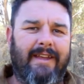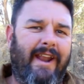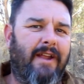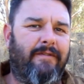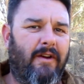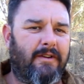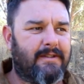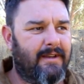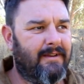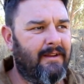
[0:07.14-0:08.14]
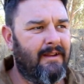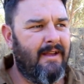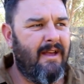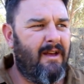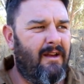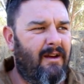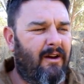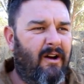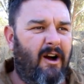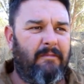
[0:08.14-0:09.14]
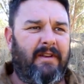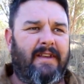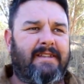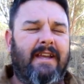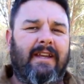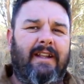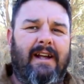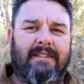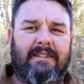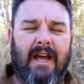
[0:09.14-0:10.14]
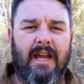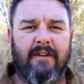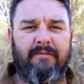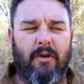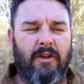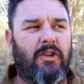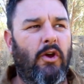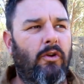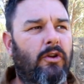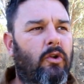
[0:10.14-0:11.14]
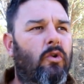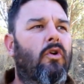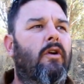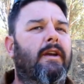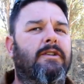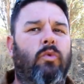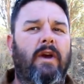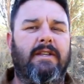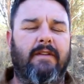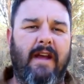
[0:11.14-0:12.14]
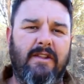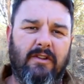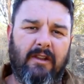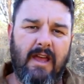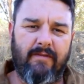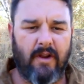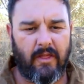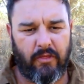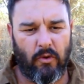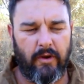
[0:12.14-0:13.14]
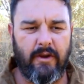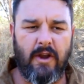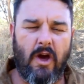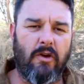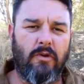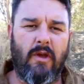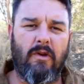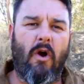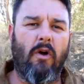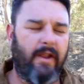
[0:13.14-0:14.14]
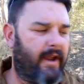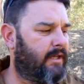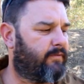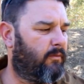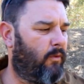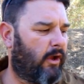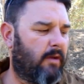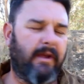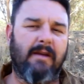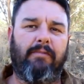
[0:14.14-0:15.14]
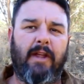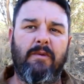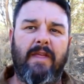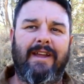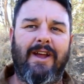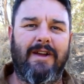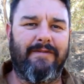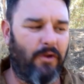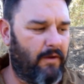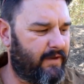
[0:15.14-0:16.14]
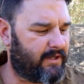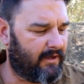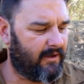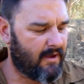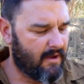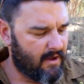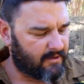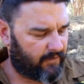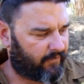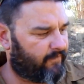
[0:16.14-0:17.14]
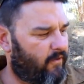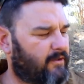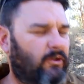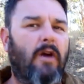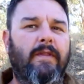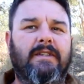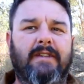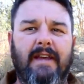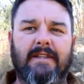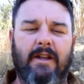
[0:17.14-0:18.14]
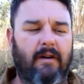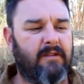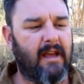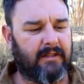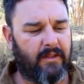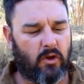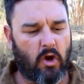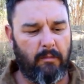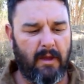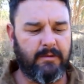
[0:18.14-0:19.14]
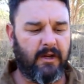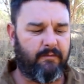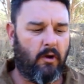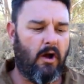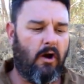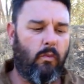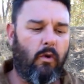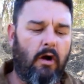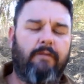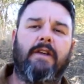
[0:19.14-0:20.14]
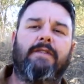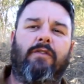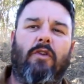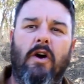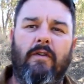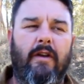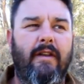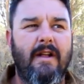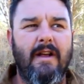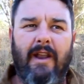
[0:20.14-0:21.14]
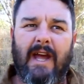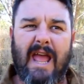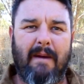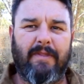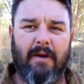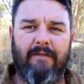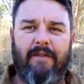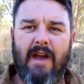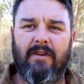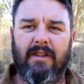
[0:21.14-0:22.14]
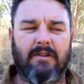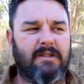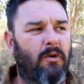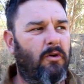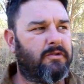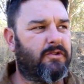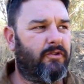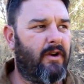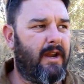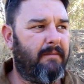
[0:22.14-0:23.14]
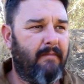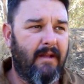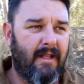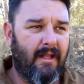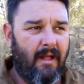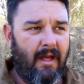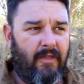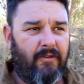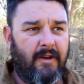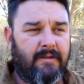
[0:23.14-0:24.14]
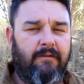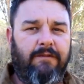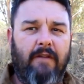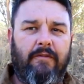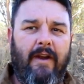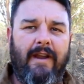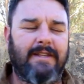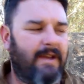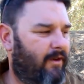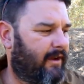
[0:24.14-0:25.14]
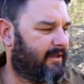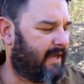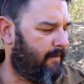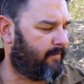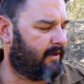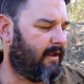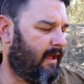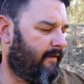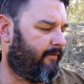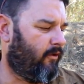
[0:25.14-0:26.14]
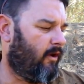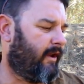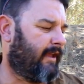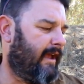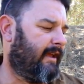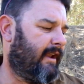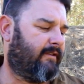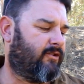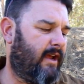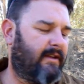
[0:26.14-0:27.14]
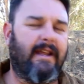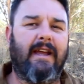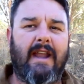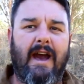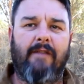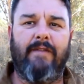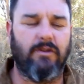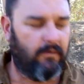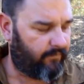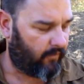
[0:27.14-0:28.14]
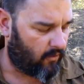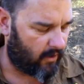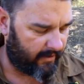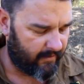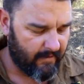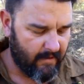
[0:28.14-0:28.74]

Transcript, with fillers: G'day folks, I'm in the second last day of my two glorious weeks of annual leave and I thought no holidays from work could be complete without going fly fishing. So for the first time this season I've dusted the cobwebs off my old wildfish fly rod and I come up to my favourite little small stream and throw some fluff around and see if I can tempt a fly to take an, a trout to take an artificial fly.